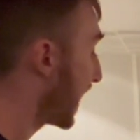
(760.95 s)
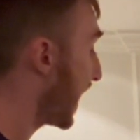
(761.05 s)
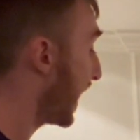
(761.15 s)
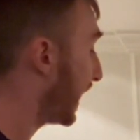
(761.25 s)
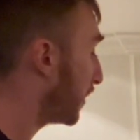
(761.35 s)

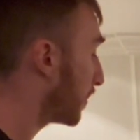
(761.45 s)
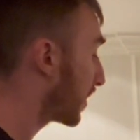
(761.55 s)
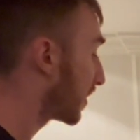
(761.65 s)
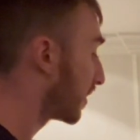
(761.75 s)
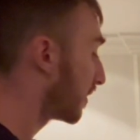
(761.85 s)
aim
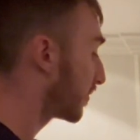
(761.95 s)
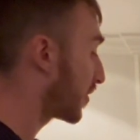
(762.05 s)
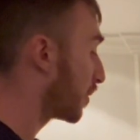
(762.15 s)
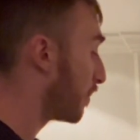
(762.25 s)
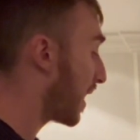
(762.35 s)
for
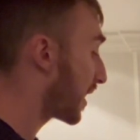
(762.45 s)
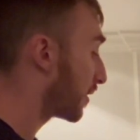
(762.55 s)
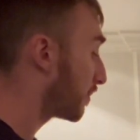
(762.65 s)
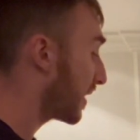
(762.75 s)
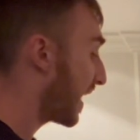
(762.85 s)
the
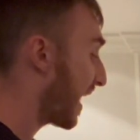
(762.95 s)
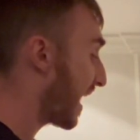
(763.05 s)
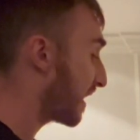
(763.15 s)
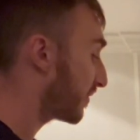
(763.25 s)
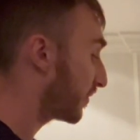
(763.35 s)
bottom
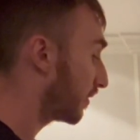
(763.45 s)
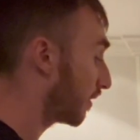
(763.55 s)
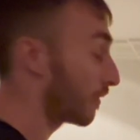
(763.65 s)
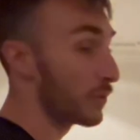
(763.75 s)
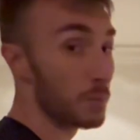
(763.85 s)
half
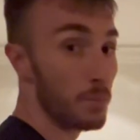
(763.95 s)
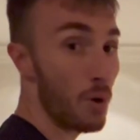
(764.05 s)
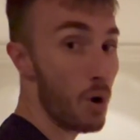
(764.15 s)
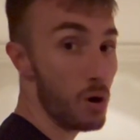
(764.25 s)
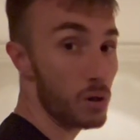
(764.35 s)
of the
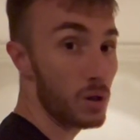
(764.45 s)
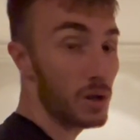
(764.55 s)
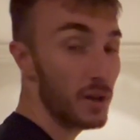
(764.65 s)
ball